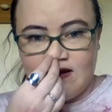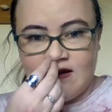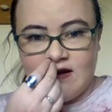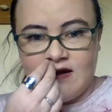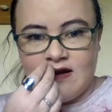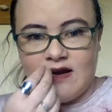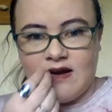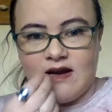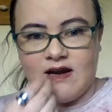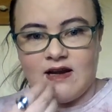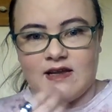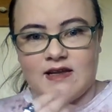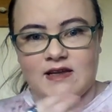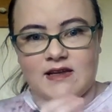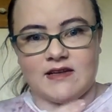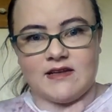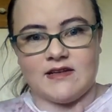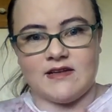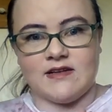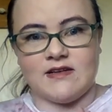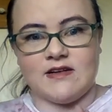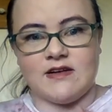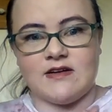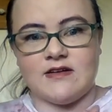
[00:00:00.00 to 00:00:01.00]
I can, you
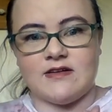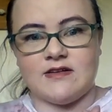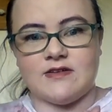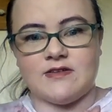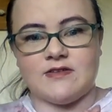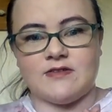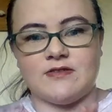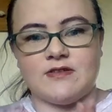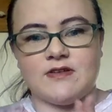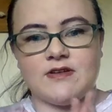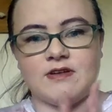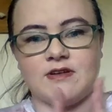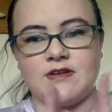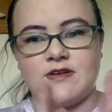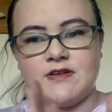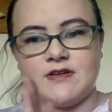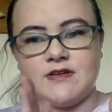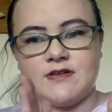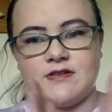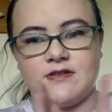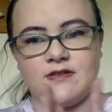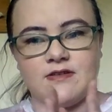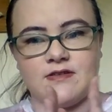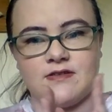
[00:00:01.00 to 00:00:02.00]
know,
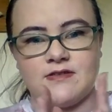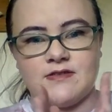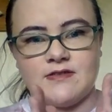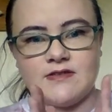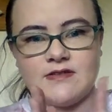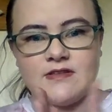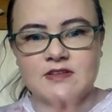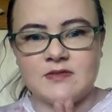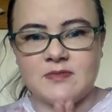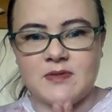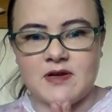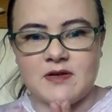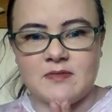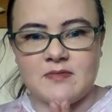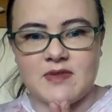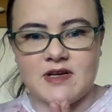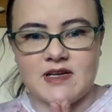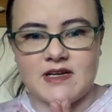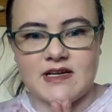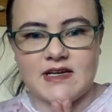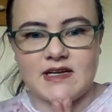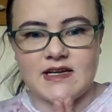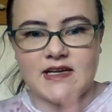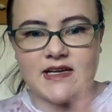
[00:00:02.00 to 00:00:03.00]
spend
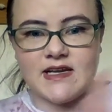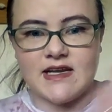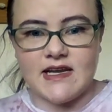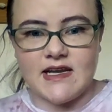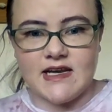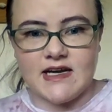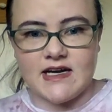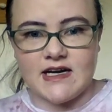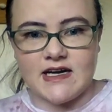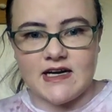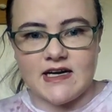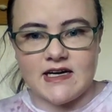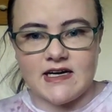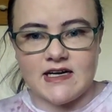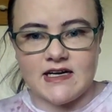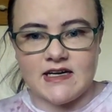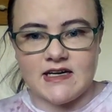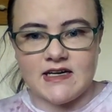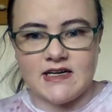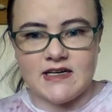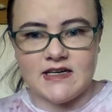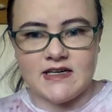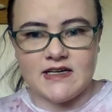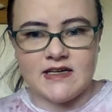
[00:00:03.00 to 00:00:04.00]
money here
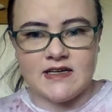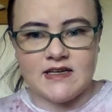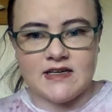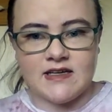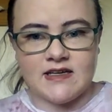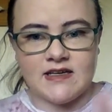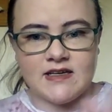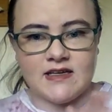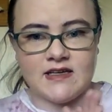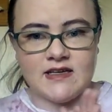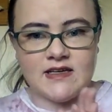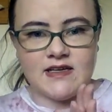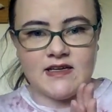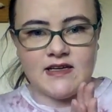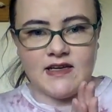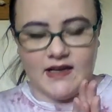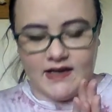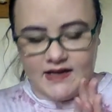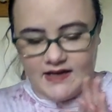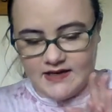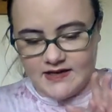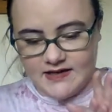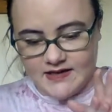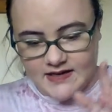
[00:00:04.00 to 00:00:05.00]

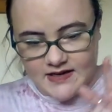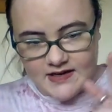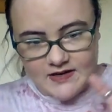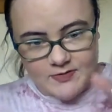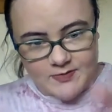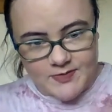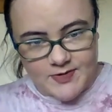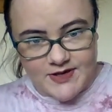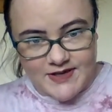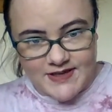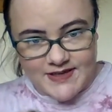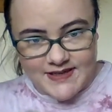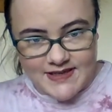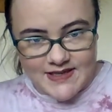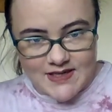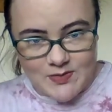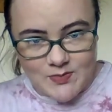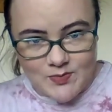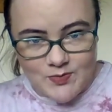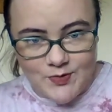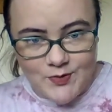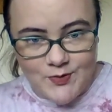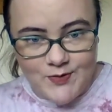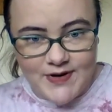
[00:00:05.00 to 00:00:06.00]
and not only getting
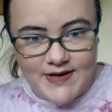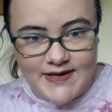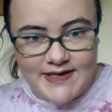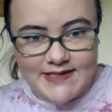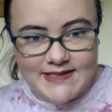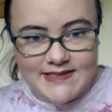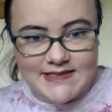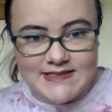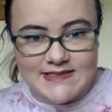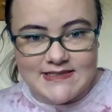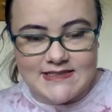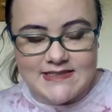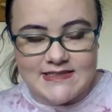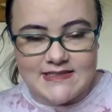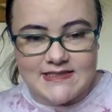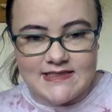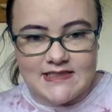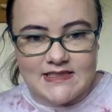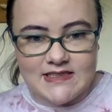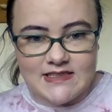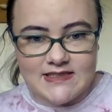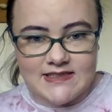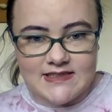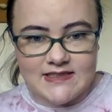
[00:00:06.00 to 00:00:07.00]
points
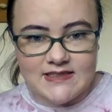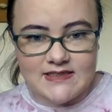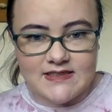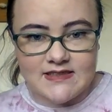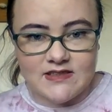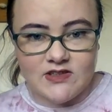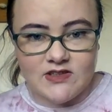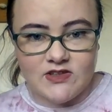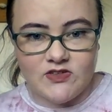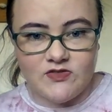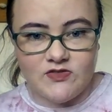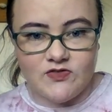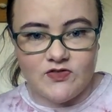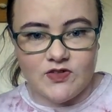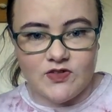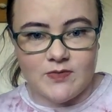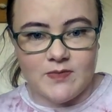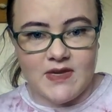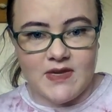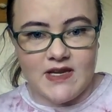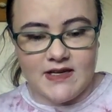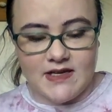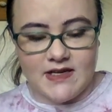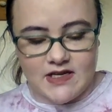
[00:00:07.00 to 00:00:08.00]
for
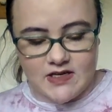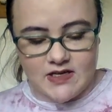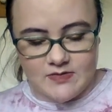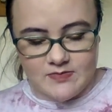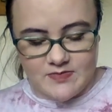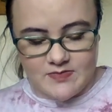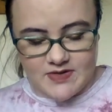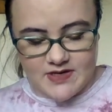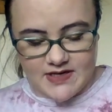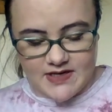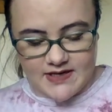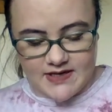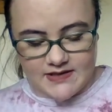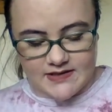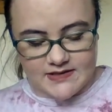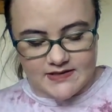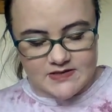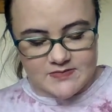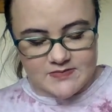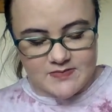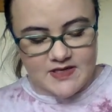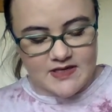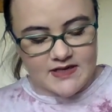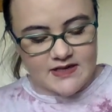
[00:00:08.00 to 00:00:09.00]
makeup, but I can
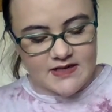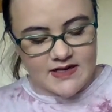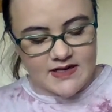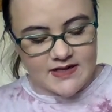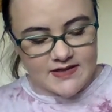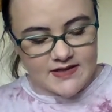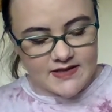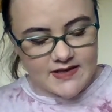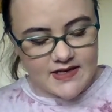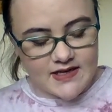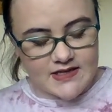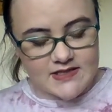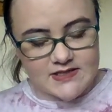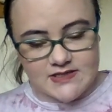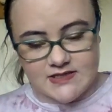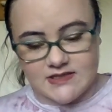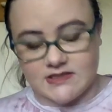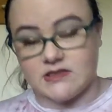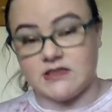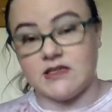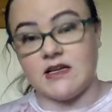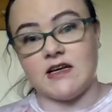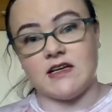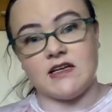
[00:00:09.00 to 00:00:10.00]
spend it at the gas
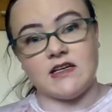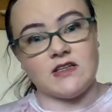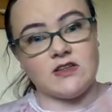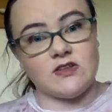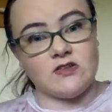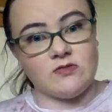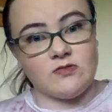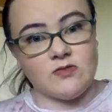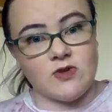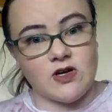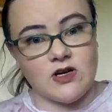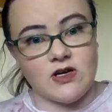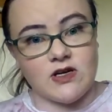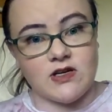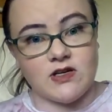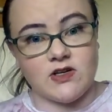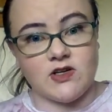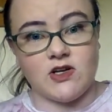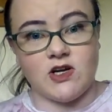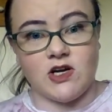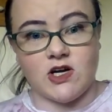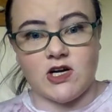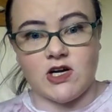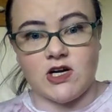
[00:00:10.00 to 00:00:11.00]
station. I got the wrong
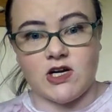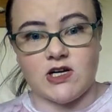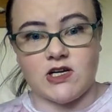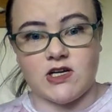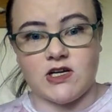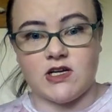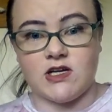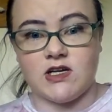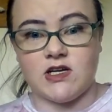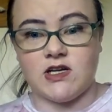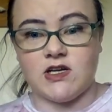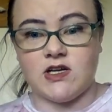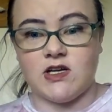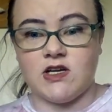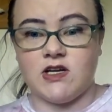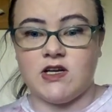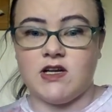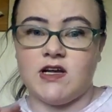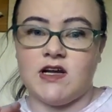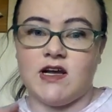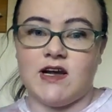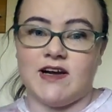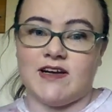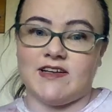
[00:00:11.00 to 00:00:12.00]
card.
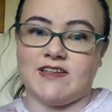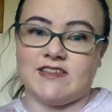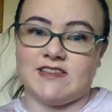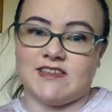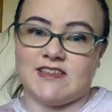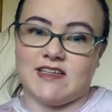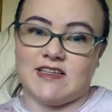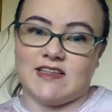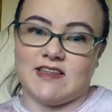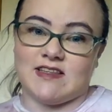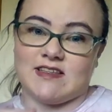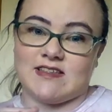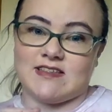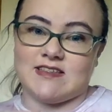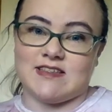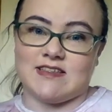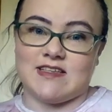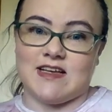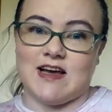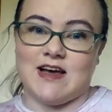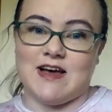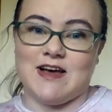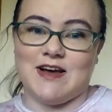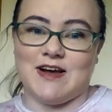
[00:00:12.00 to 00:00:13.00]
I just got the
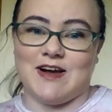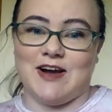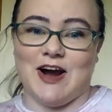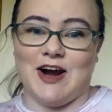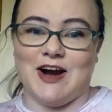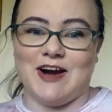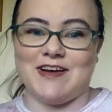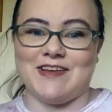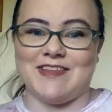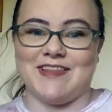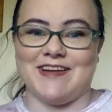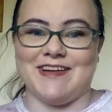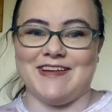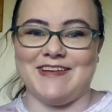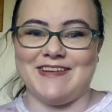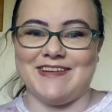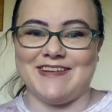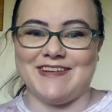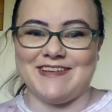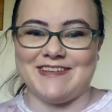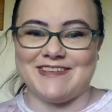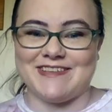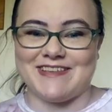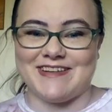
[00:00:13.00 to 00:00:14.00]
stuff card that you can
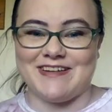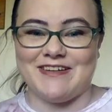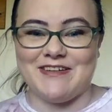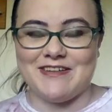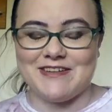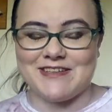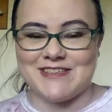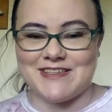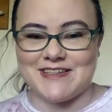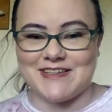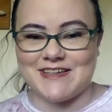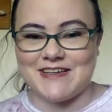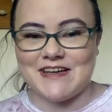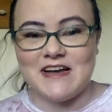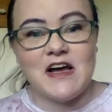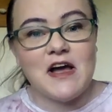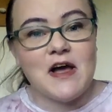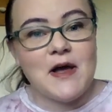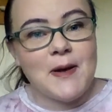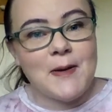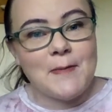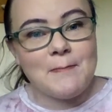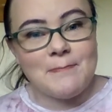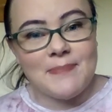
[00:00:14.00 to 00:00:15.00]
use at Ulta.
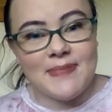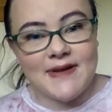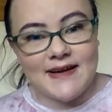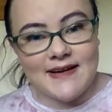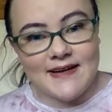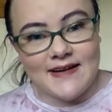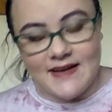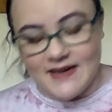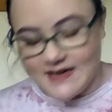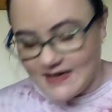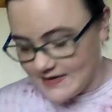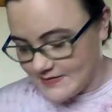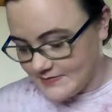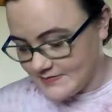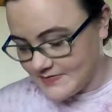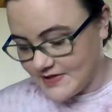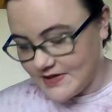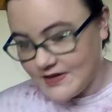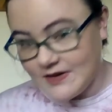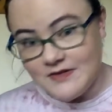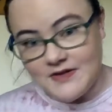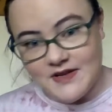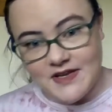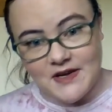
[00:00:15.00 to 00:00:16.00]
But, um, you
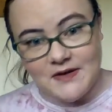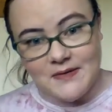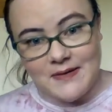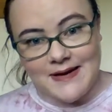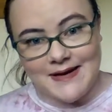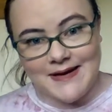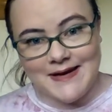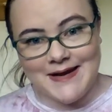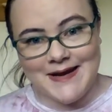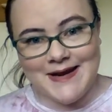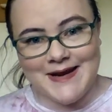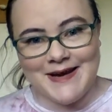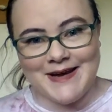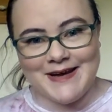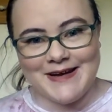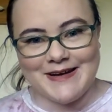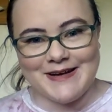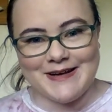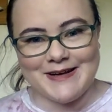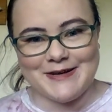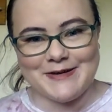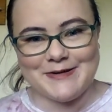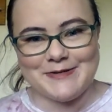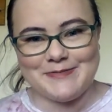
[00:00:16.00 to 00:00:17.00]
know, here I
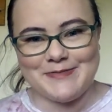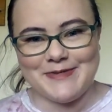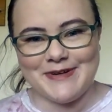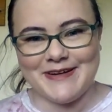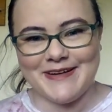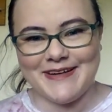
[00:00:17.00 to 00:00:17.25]
am.